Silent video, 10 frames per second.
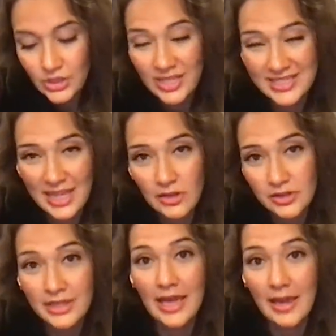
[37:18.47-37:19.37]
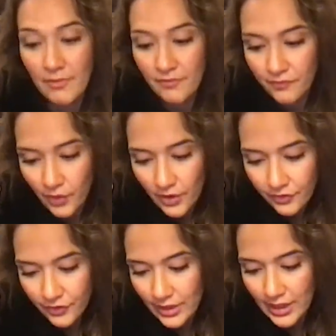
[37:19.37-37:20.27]
you can download the game for
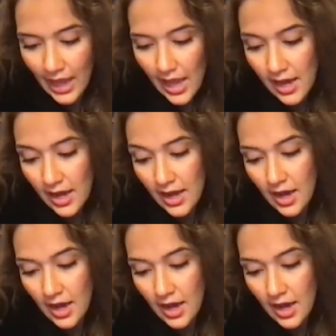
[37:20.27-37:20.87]
free uh,